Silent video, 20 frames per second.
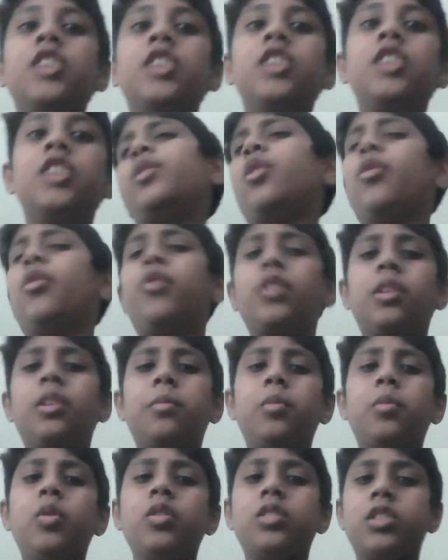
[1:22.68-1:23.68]
as we go for the
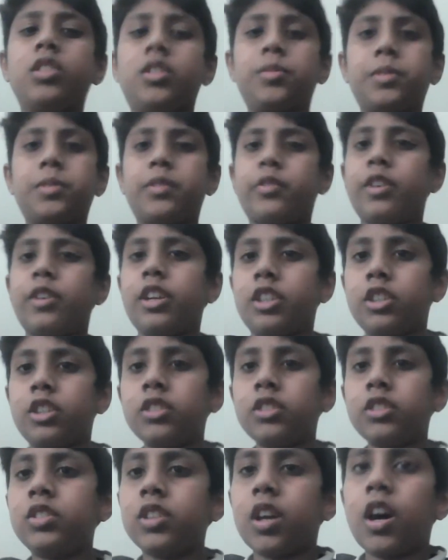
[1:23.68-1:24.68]
model
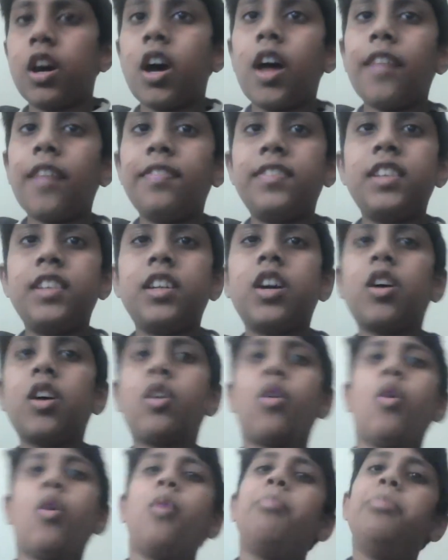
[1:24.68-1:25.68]
specifications, uh, the
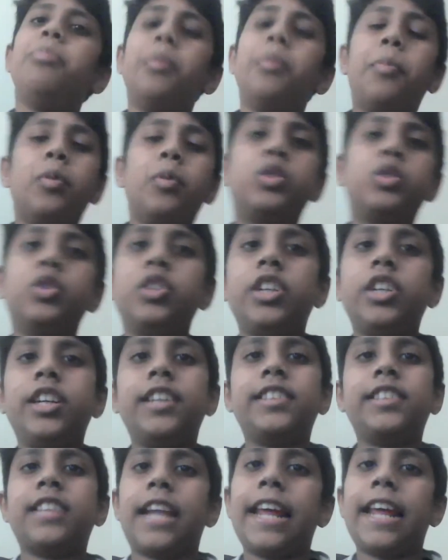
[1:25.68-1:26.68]
all the ports
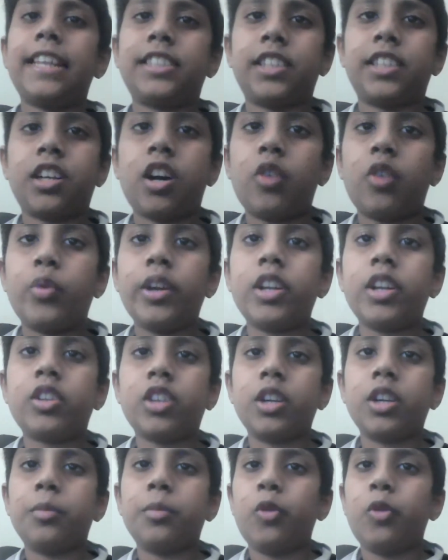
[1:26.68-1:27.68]
is an SD card reader,
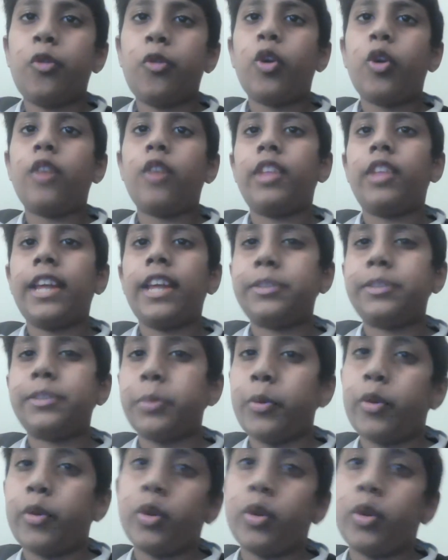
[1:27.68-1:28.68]
Thunderbolt 4 the
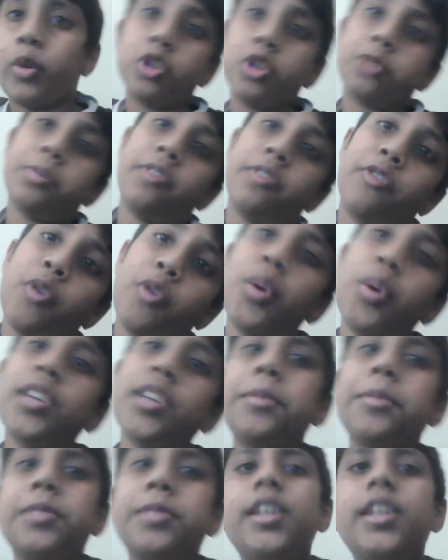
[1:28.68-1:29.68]
USB 4
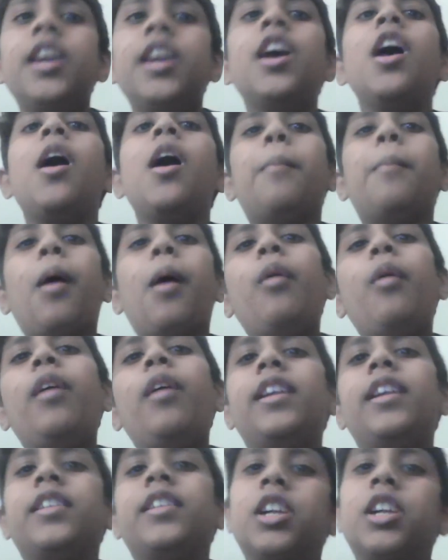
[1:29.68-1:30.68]
Type-C, power
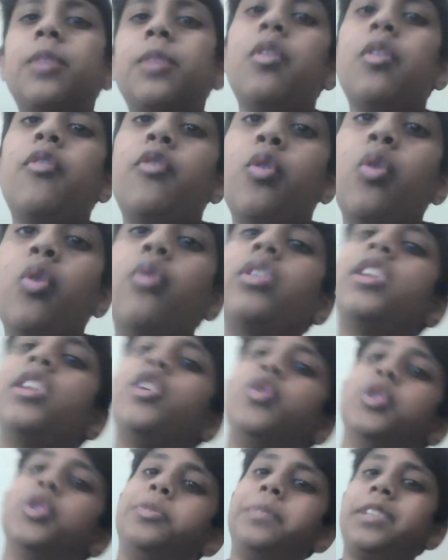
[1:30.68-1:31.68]
and a Thunderbolt 4 with the
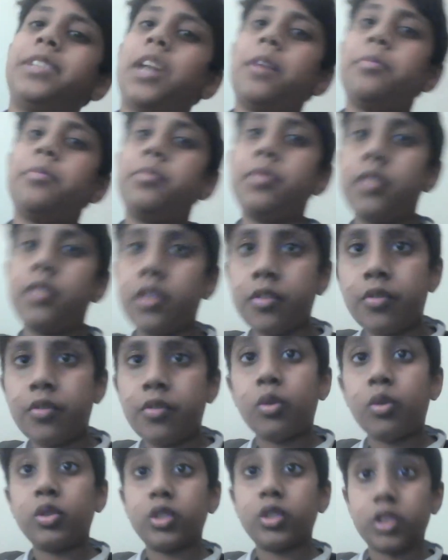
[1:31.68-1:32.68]
USB Type
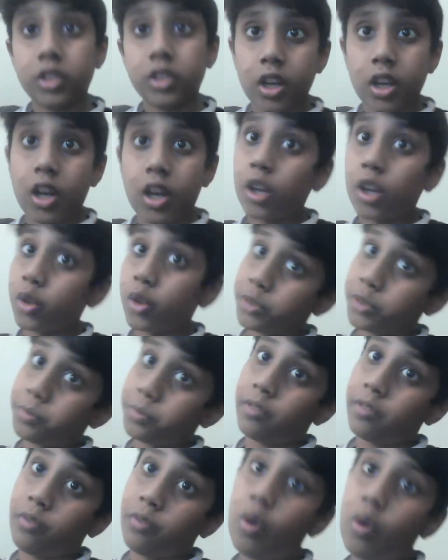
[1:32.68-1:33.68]
4, uh,
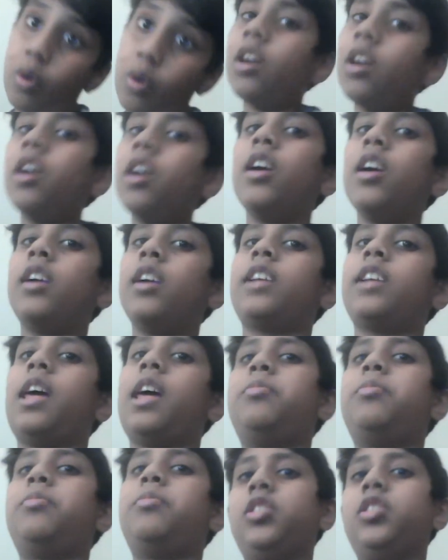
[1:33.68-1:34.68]
USB 4
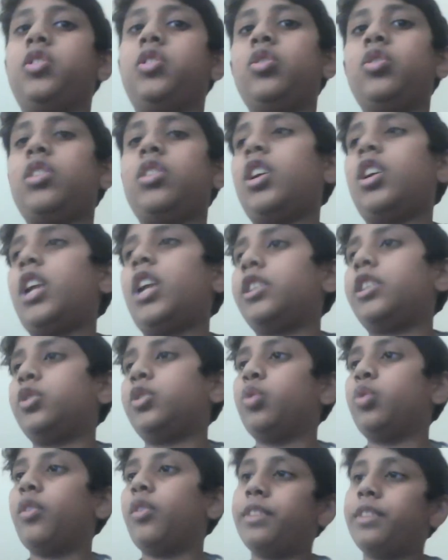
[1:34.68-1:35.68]
Type-C. So there are like
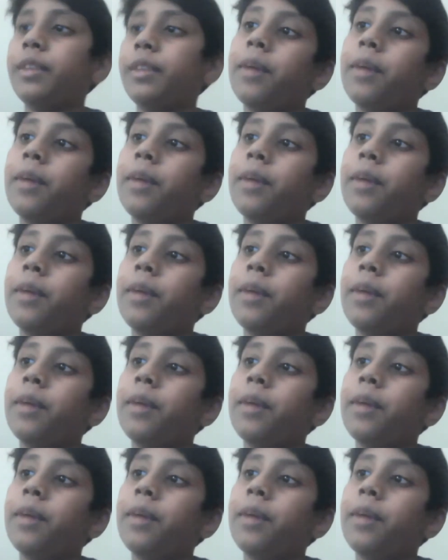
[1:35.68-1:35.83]
two of them